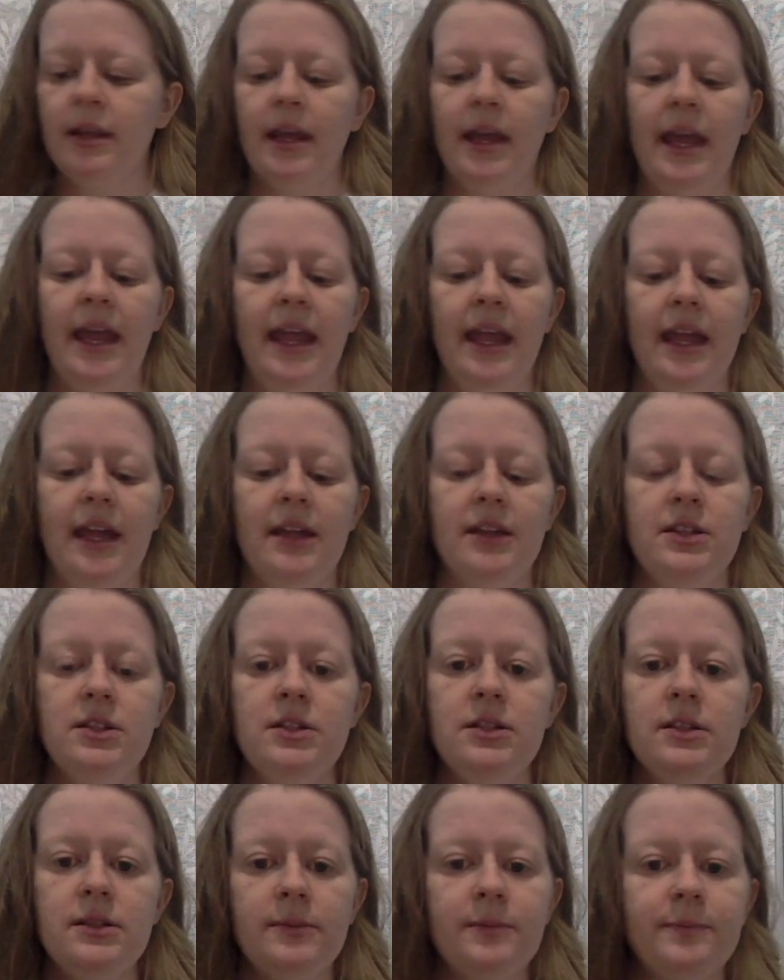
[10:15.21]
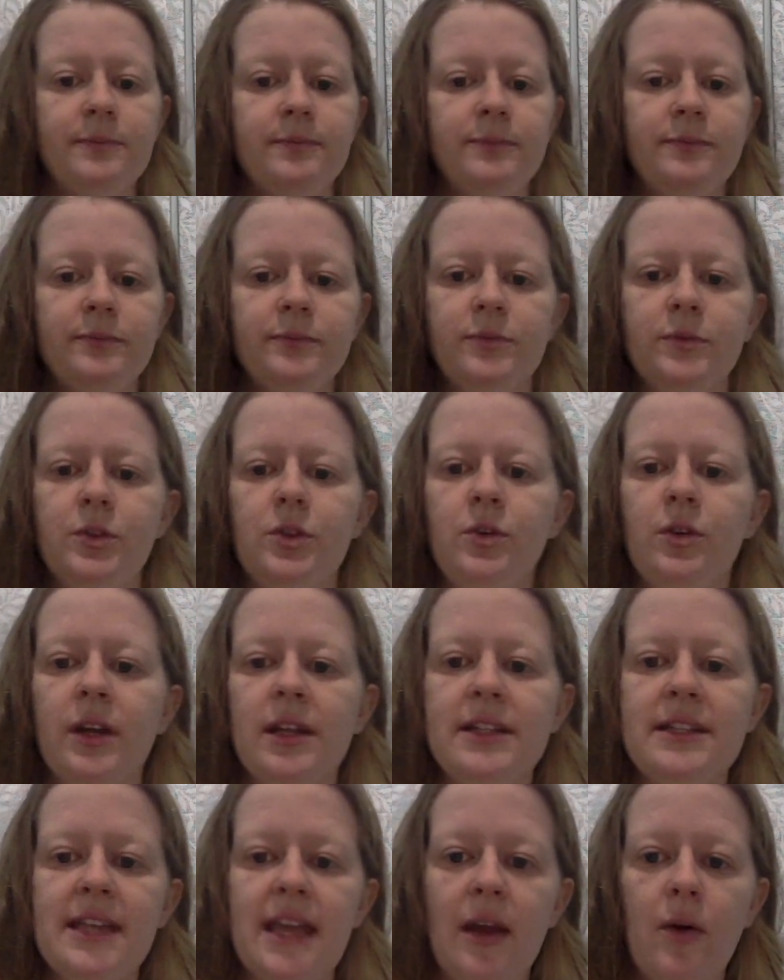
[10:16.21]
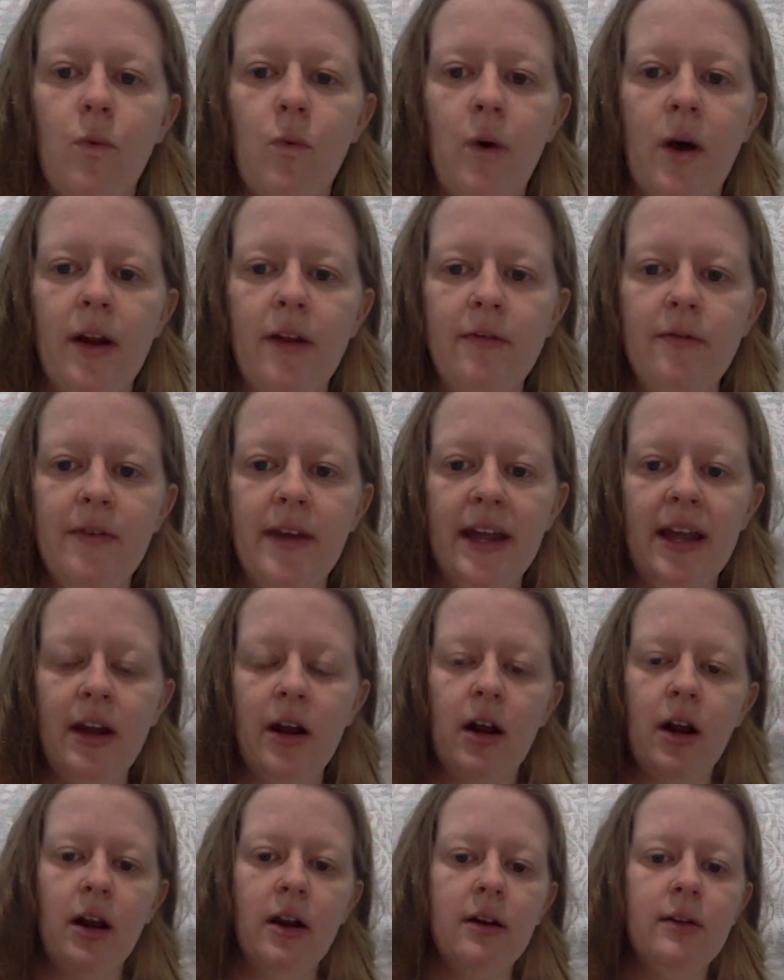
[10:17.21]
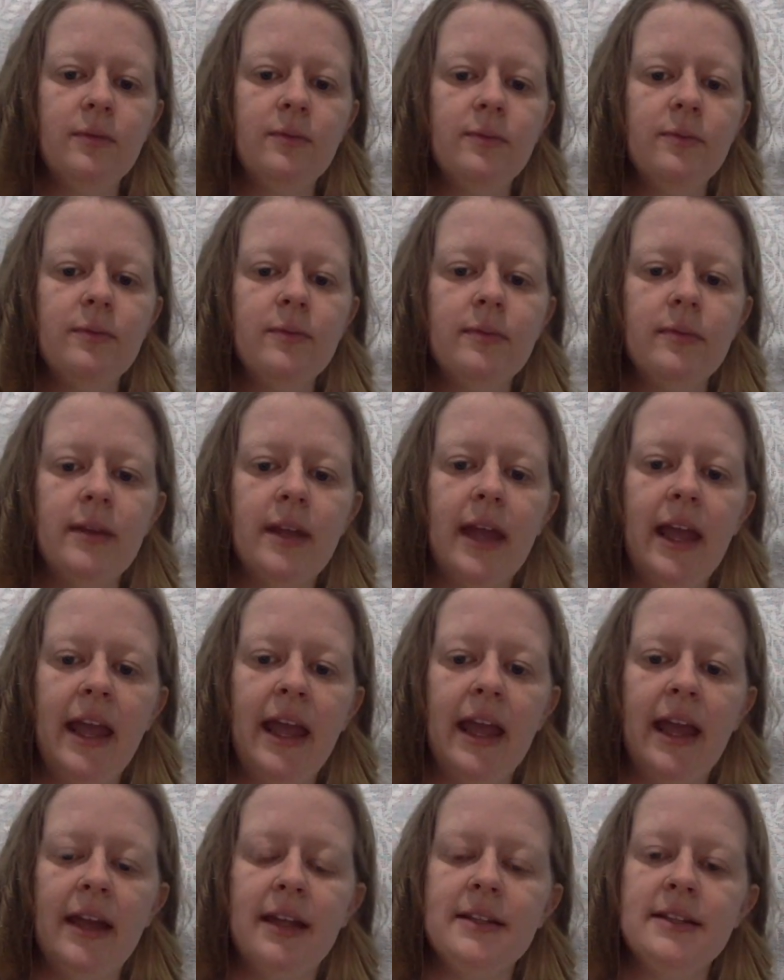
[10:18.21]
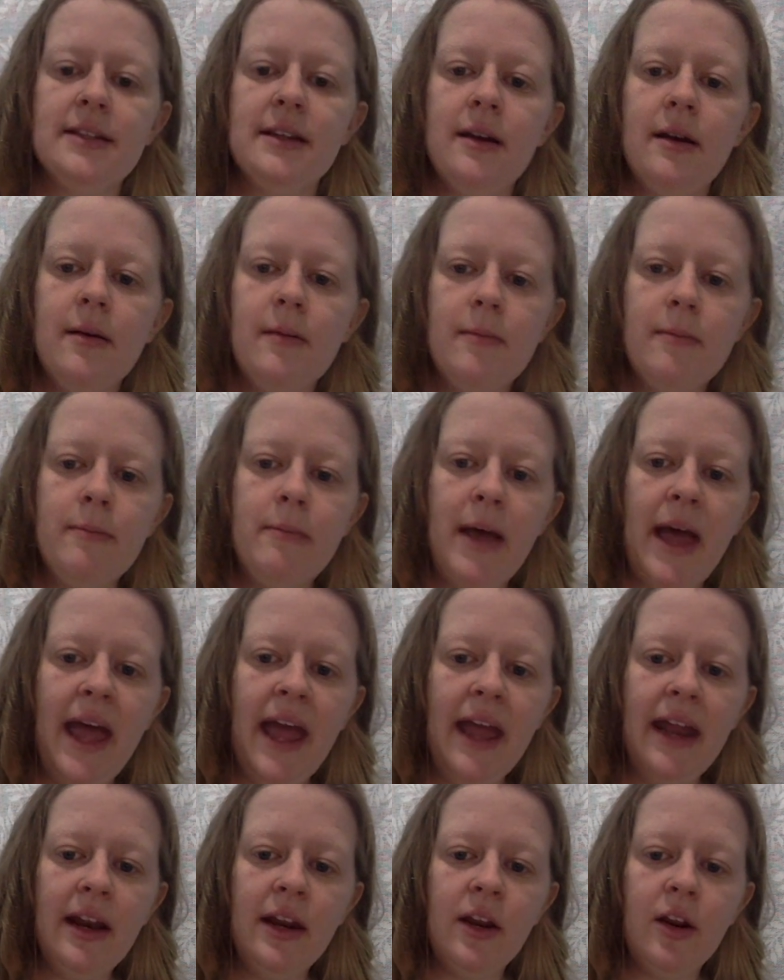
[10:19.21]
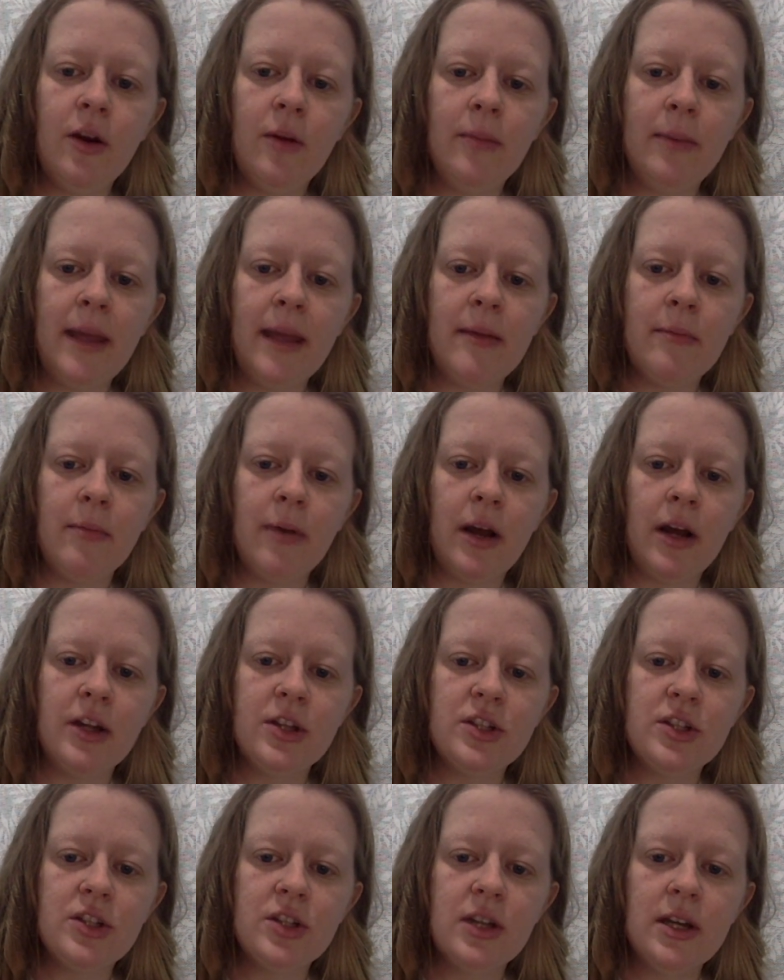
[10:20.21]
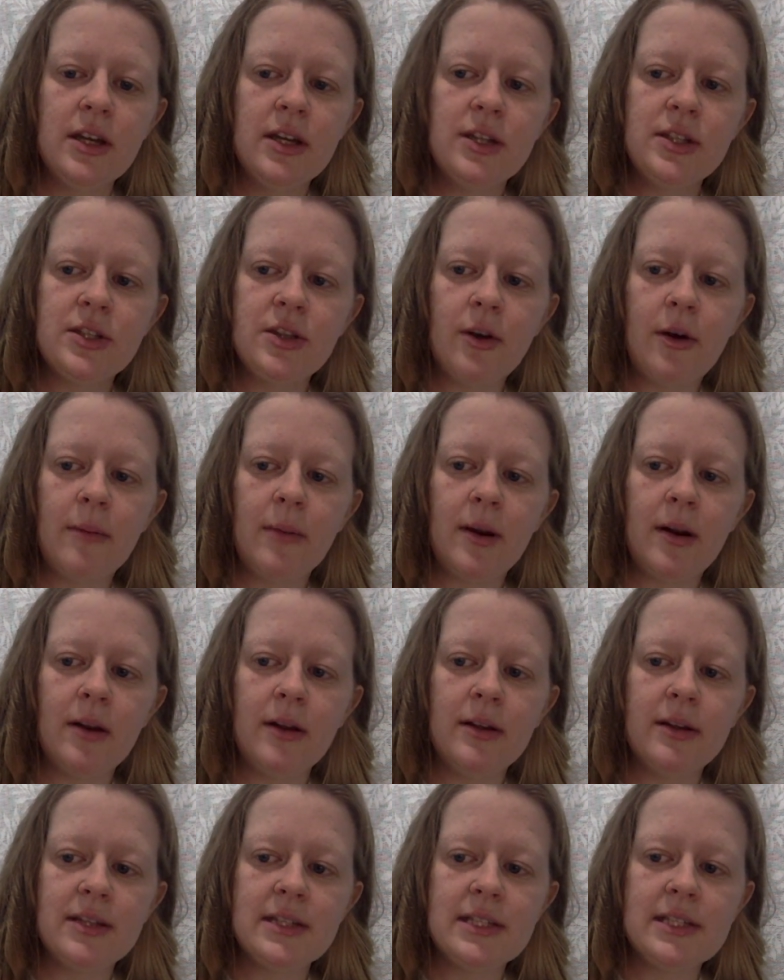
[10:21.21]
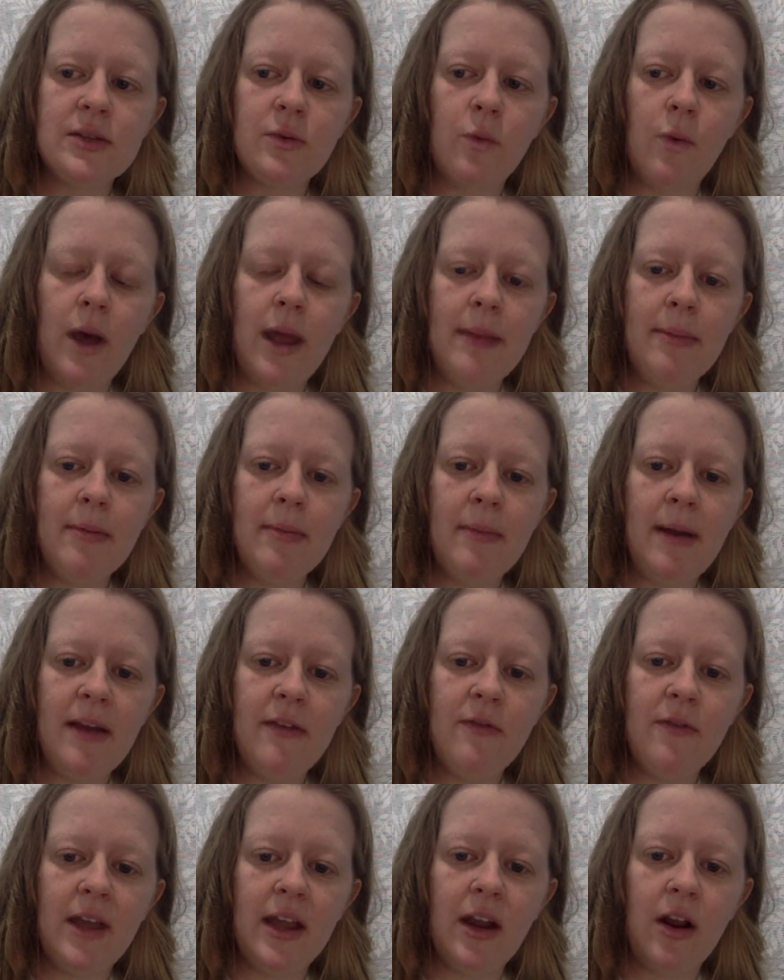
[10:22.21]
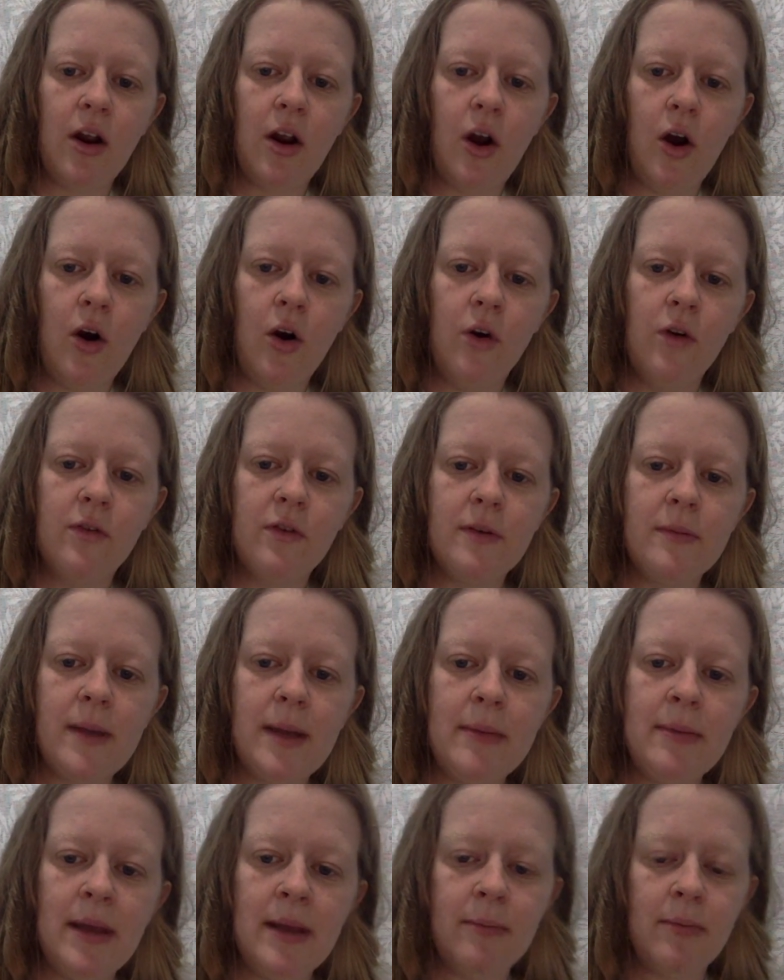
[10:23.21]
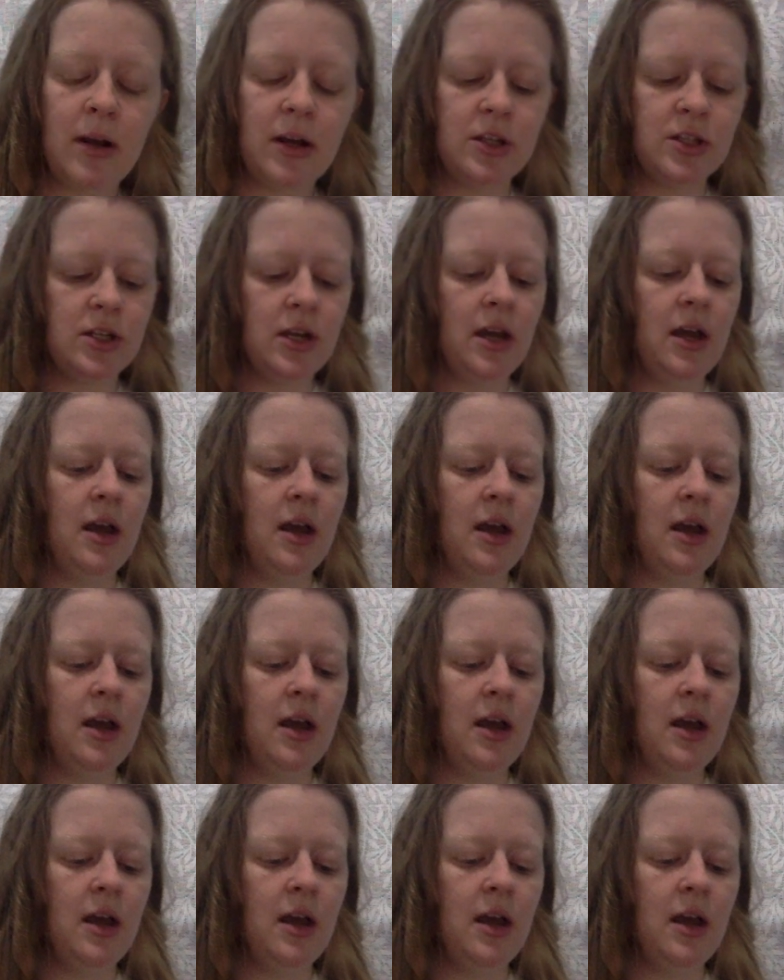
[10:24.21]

and you can take one finger and pet your paintbrush. So I'm going to swipe my finger over my paintbrush